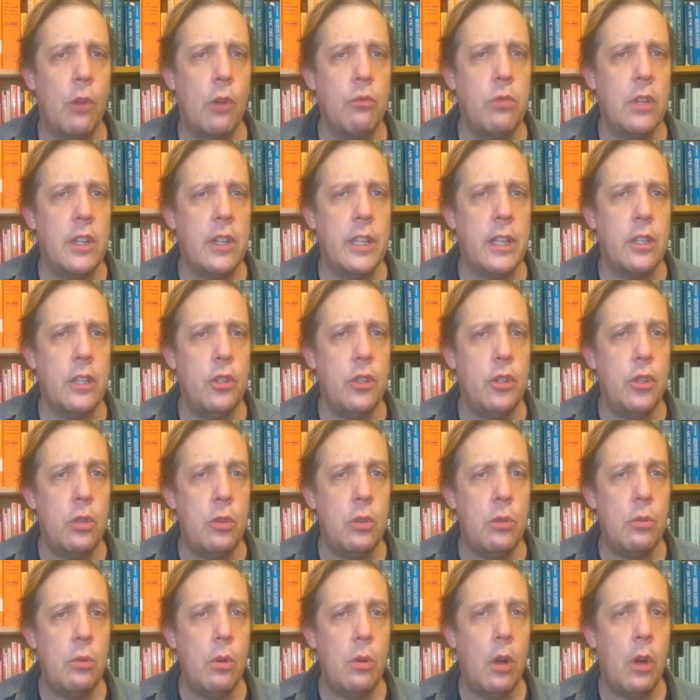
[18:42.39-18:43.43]
really
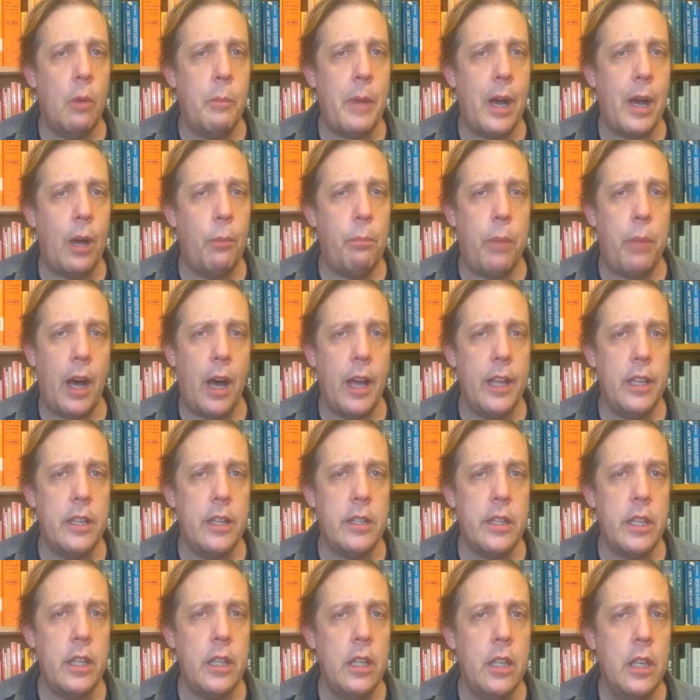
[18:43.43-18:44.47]
knew about
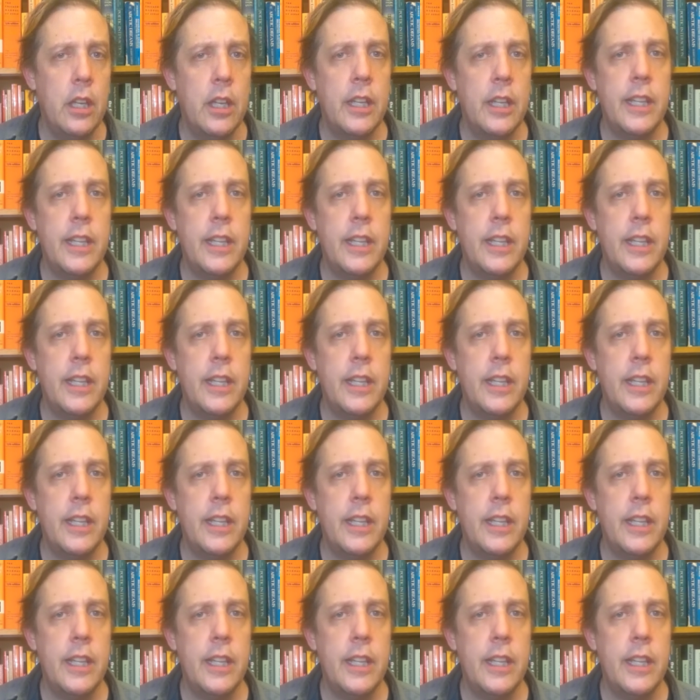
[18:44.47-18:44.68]
piety,